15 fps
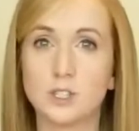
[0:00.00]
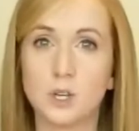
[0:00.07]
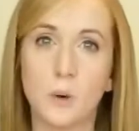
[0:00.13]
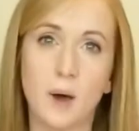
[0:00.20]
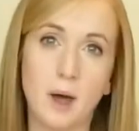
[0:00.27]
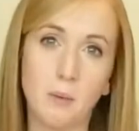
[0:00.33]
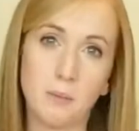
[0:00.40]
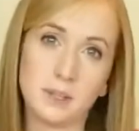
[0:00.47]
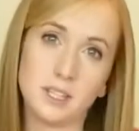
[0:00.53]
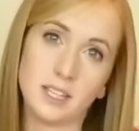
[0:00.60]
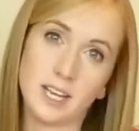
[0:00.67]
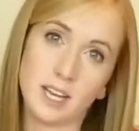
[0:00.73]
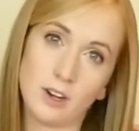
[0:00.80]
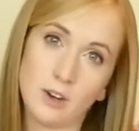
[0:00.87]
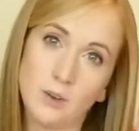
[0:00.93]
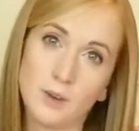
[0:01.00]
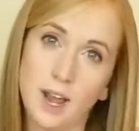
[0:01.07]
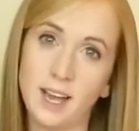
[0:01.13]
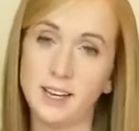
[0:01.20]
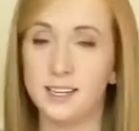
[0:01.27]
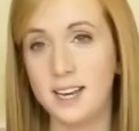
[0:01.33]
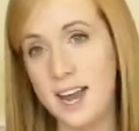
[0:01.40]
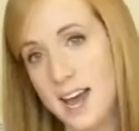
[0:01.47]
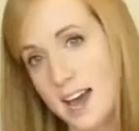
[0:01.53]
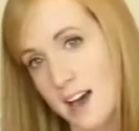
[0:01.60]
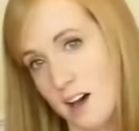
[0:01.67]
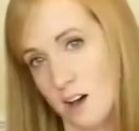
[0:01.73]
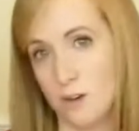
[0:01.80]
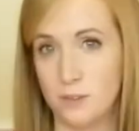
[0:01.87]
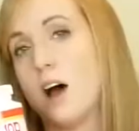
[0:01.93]
so I'll put the link right
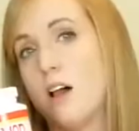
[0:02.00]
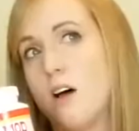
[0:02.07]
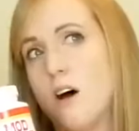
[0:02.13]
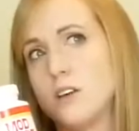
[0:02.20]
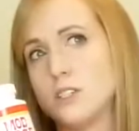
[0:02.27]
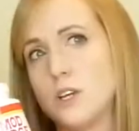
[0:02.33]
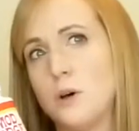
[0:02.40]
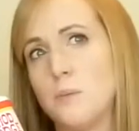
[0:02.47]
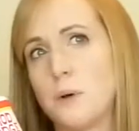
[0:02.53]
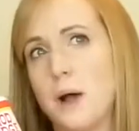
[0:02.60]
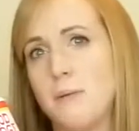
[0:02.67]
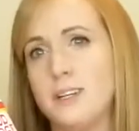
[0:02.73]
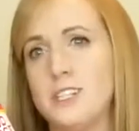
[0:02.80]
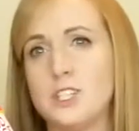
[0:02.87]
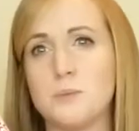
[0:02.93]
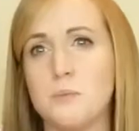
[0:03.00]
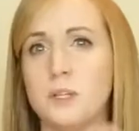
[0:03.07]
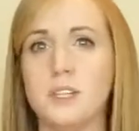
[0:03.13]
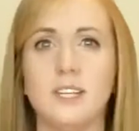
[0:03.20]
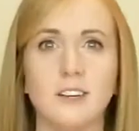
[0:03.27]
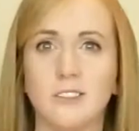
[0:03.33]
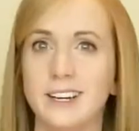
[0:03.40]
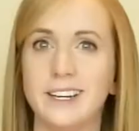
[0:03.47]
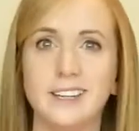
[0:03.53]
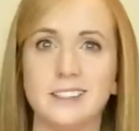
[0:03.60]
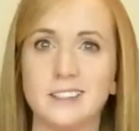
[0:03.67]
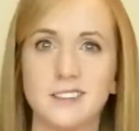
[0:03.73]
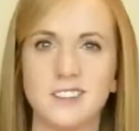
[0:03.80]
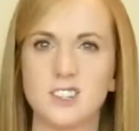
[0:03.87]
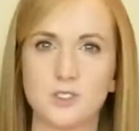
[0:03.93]
now. I'll also probably just put the
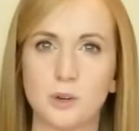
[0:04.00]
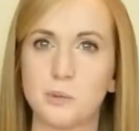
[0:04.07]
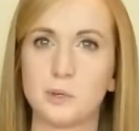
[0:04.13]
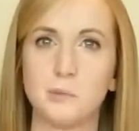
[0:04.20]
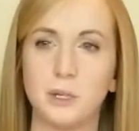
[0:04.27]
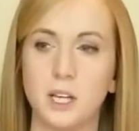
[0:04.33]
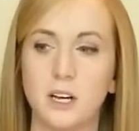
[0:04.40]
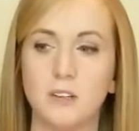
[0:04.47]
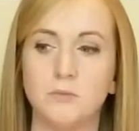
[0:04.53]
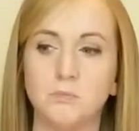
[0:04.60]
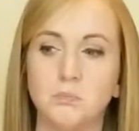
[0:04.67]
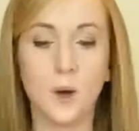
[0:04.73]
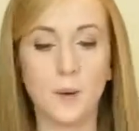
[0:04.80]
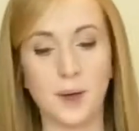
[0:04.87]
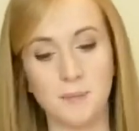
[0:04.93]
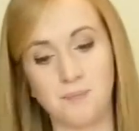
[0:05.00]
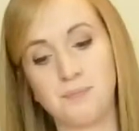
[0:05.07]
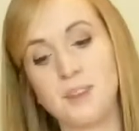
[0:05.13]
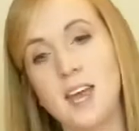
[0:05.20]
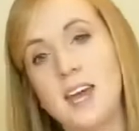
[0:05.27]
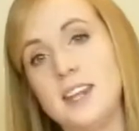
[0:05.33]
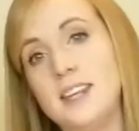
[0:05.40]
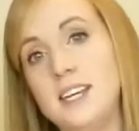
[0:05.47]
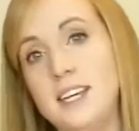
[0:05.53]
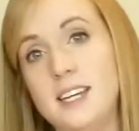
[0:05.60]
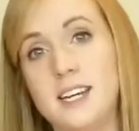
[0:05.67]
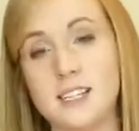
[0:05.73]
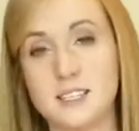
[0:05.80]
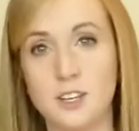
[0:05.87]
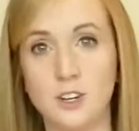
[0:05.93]
ingredients in the description below. Okay, the
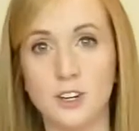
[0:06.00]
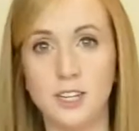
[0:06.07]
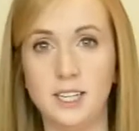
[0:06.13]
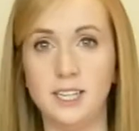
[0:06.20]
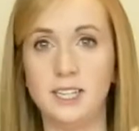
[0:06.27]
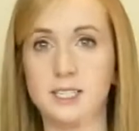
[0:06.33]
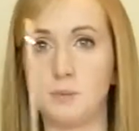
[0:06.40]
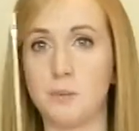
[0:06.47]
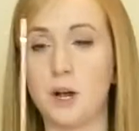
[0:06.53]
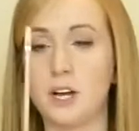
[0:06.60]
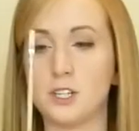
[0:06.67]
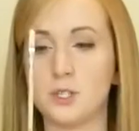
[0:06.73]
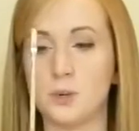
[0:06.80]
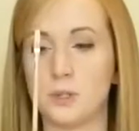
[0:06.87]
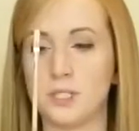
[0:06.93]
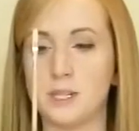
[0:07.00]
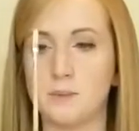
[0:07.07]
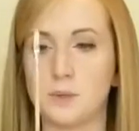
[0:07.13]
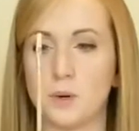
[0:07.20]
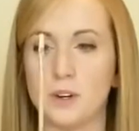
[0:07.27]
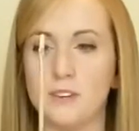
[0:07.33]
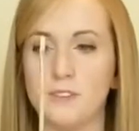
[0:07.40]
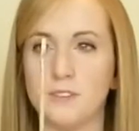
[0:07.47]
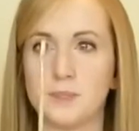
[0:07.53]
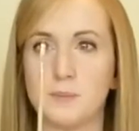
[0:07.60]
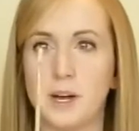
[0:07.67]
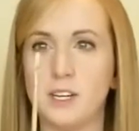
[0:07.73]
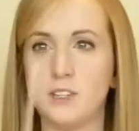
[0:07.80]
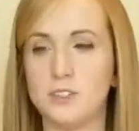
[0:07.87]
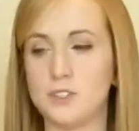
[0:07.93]
next thing you're going to need is a brush or some sort of
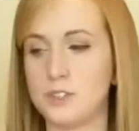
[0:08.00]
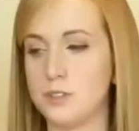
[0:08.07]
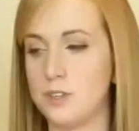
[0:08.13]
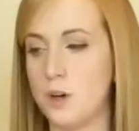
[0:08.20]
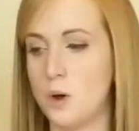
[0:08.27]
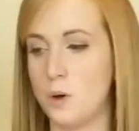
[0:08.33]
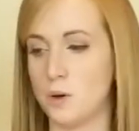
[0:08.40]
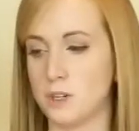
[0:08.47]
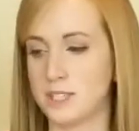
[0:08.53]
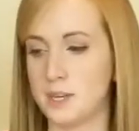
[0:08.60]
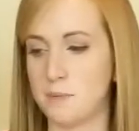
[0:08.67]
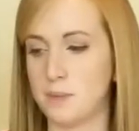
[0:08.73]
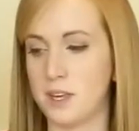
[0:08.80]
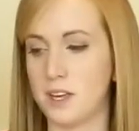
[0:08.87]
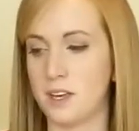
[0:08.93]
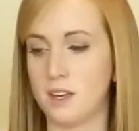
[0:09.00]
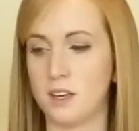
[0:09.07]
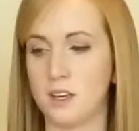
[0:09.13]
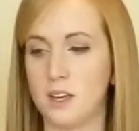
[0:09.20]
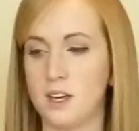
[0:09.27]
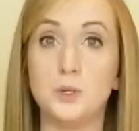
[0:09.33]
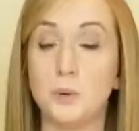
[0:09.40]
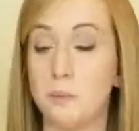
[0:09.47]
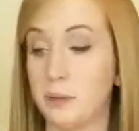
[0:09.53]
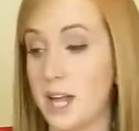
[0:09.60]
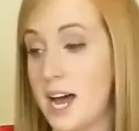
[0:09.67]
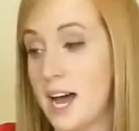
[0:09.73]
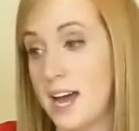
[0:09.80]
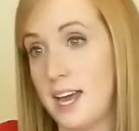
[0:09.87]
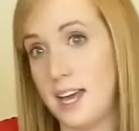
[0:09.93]
sponge or something to
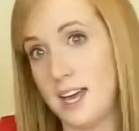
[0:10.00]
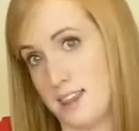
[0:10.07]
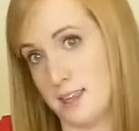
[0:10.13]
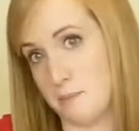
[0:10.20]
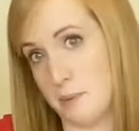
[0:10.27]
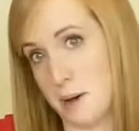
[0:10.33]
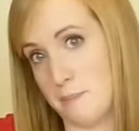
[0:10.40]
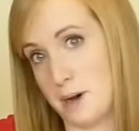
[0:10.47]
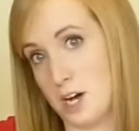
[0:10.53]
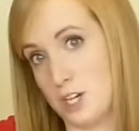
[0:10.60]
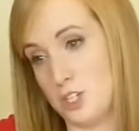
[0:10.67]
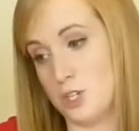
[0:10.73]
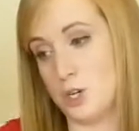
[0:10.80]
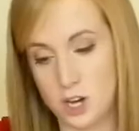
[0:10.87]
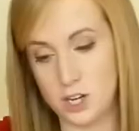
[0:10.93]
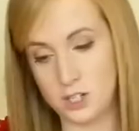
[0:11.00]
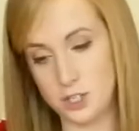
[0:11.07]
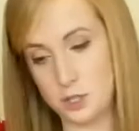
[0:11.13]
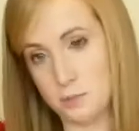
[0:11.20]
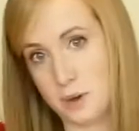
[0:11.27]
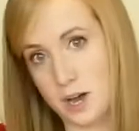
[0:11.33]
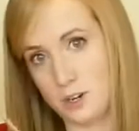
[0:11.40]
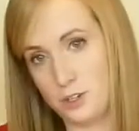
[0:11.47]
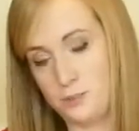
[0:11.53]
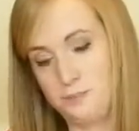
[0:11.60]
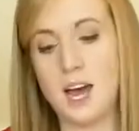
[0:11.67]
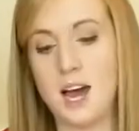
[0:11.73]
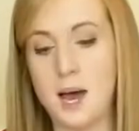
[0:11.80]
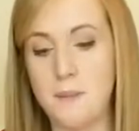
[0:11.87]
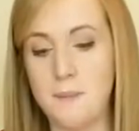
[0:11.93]
apply the Mod Podge onto your bottle.
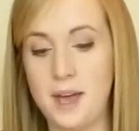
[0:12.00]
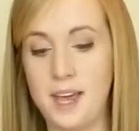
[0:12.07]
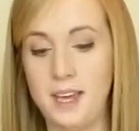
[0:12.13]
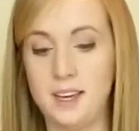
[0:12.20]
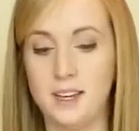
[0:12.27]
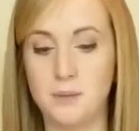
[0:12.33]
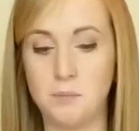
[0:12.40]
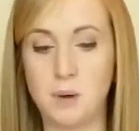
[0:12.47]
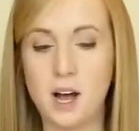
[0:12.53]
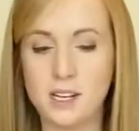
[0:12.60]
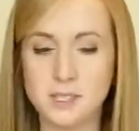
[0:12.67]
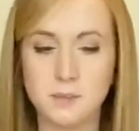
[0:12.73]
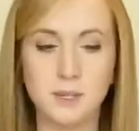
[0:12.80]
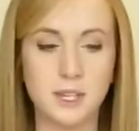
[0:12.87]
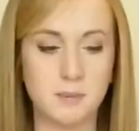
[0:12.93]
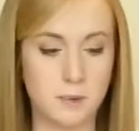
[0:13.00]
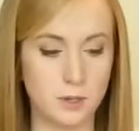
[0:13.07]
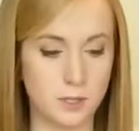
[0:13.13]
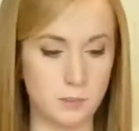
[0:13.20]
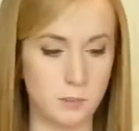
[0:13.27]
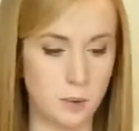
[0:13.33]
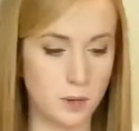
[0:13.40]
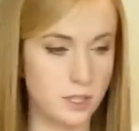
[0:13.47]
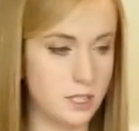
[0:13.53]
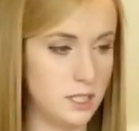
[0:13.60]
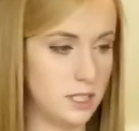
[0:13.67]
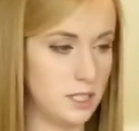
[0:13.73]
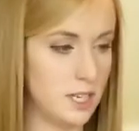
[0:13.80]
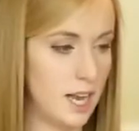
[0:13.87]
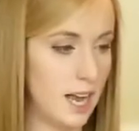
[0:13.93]
And possibly the most
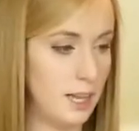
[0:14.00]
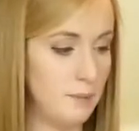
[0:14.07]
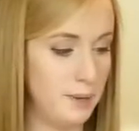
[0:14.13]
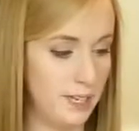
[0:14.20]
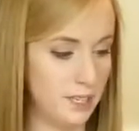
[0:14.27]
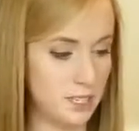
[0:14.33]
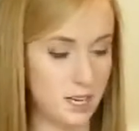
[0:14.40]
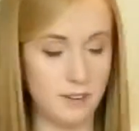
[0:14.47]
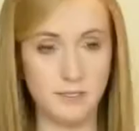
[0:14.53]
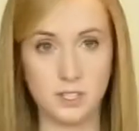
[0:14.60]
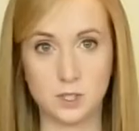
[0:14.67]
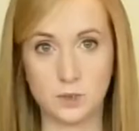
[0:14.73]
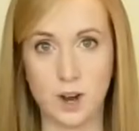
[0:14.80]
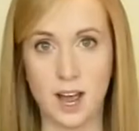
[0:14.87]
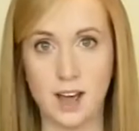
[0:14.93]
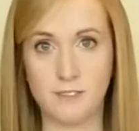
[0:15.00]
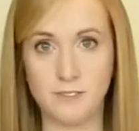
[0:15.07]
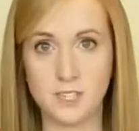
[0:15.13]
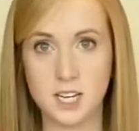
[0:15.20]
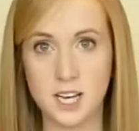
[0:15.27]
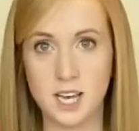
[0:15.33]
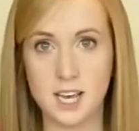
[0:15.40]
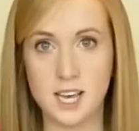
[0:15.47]
important element of this craft